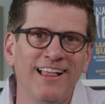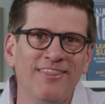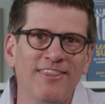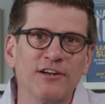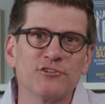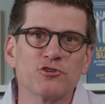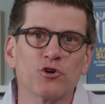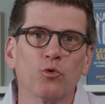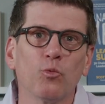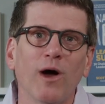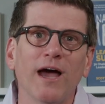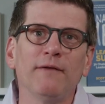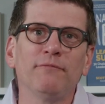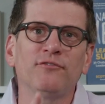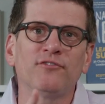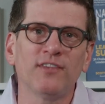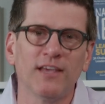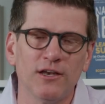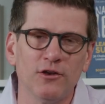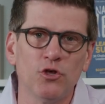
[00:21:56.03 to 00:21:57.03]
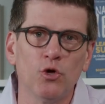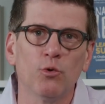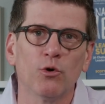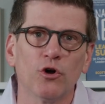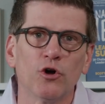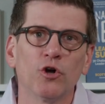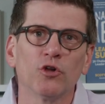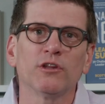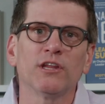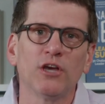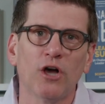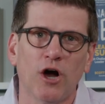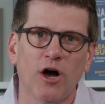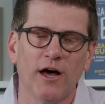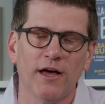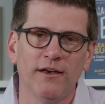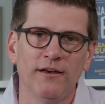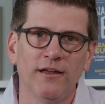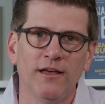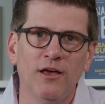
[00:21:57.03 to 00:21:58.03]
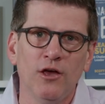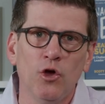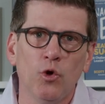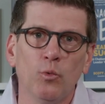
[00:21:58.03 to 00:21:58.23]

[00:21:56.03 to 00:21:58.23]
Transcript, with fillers: that your wife sent you early on